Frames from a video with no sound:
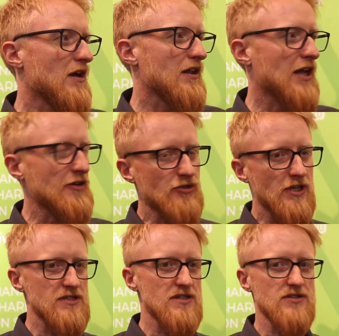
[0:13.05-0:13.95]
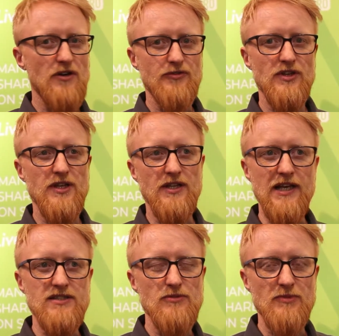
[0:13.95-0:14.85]
LiveGrade is a software that
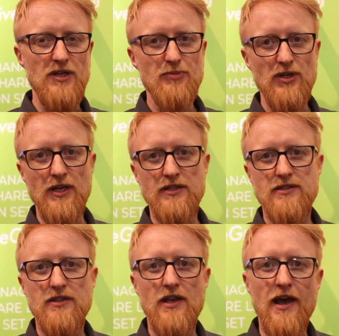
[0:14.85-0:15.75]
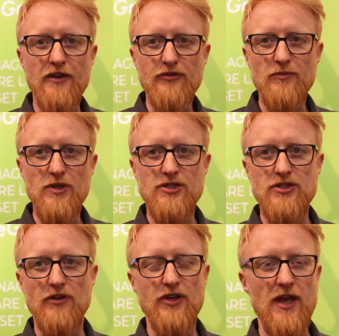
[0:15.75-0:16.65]
lets you manipulate the live image
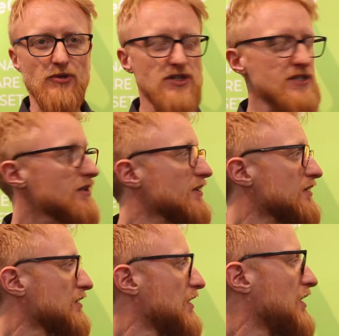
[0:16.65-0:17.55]
of a camera signal.